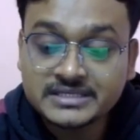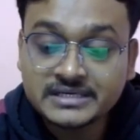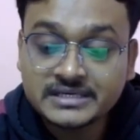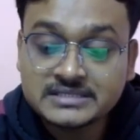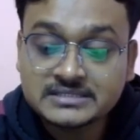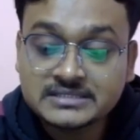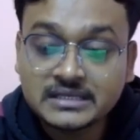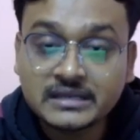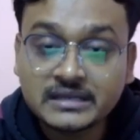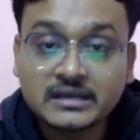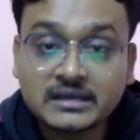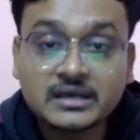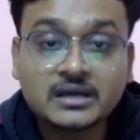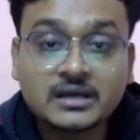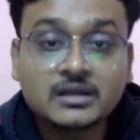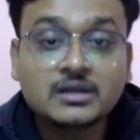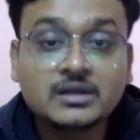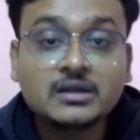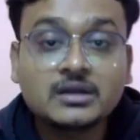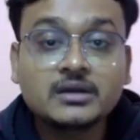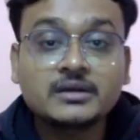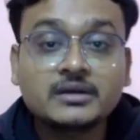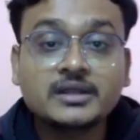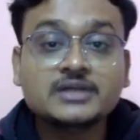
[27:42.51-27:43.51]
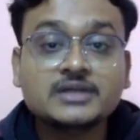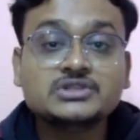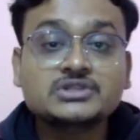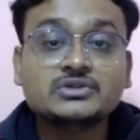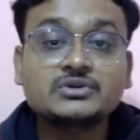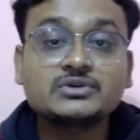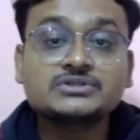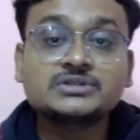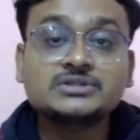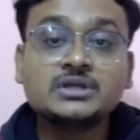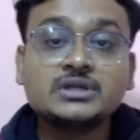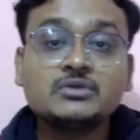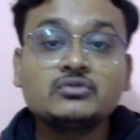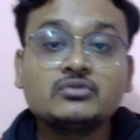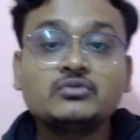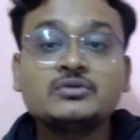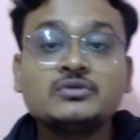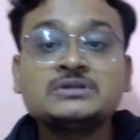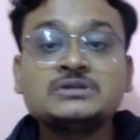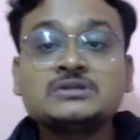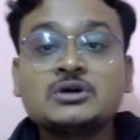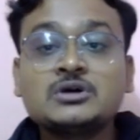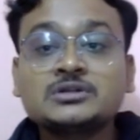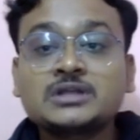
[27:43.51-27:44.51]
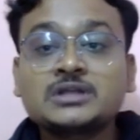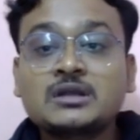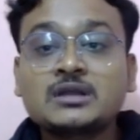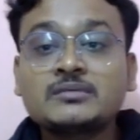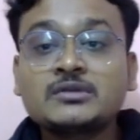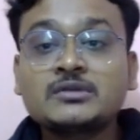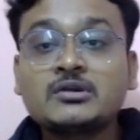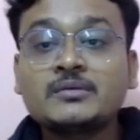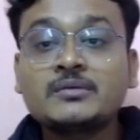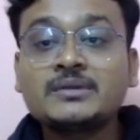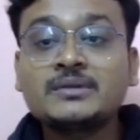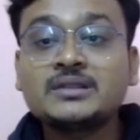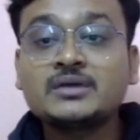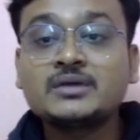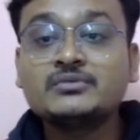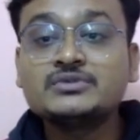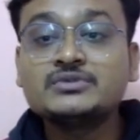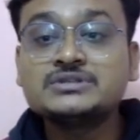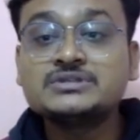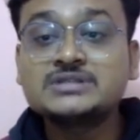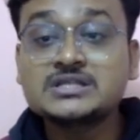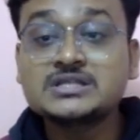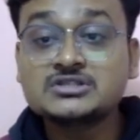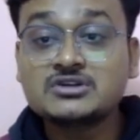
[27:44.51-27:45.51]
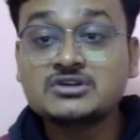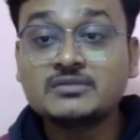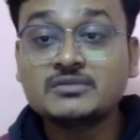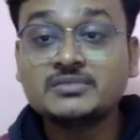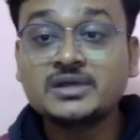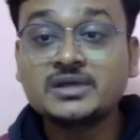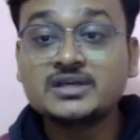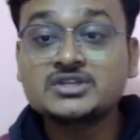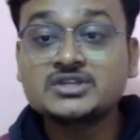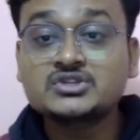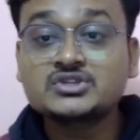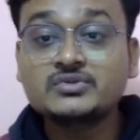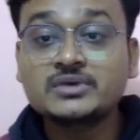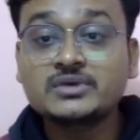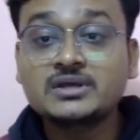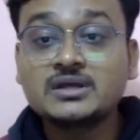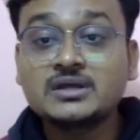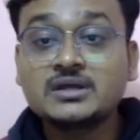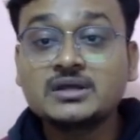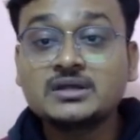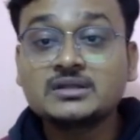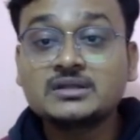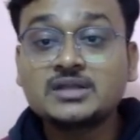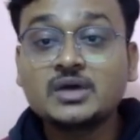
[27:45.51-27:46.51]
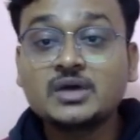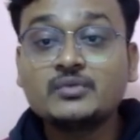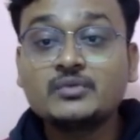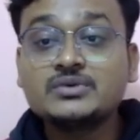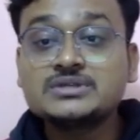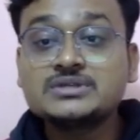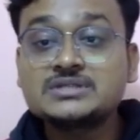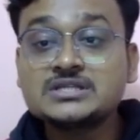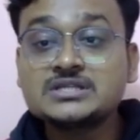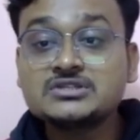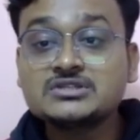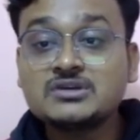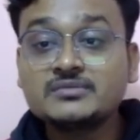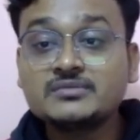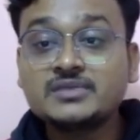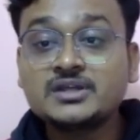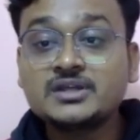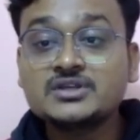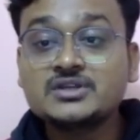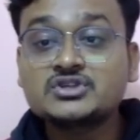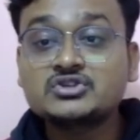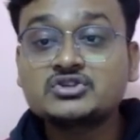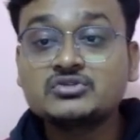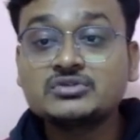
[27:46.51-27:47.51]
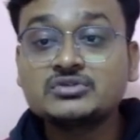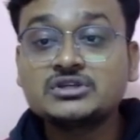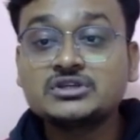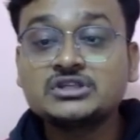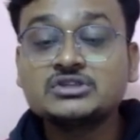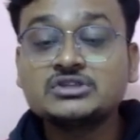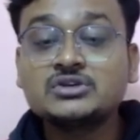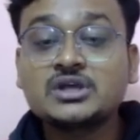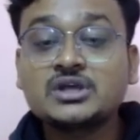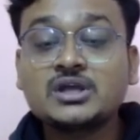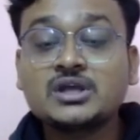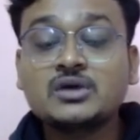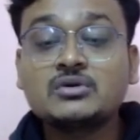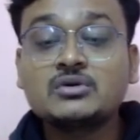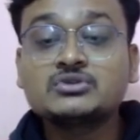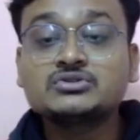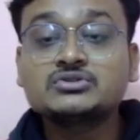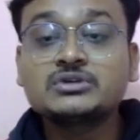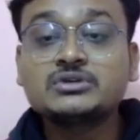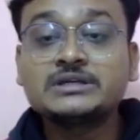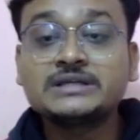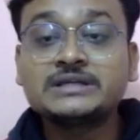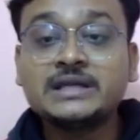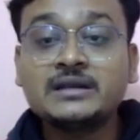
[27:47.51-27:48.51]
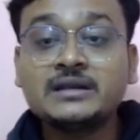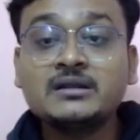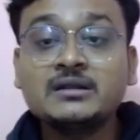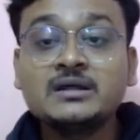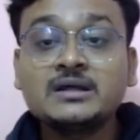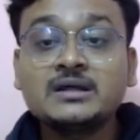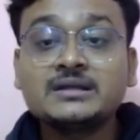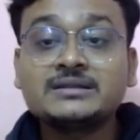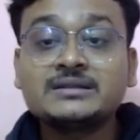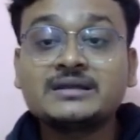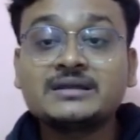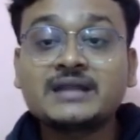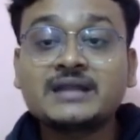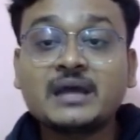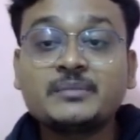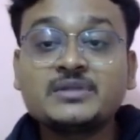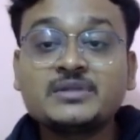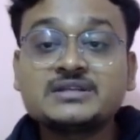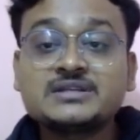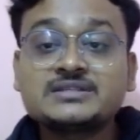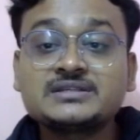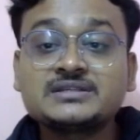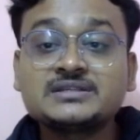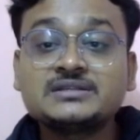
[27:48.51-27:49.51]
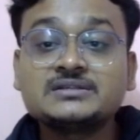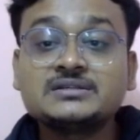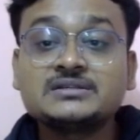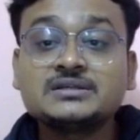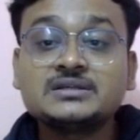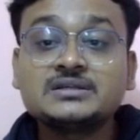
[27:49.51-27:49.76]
Salinger. Next question: who is the author of the novel The Witches of the East Week? The Witches of the East Week. He has also written the Rabbit series.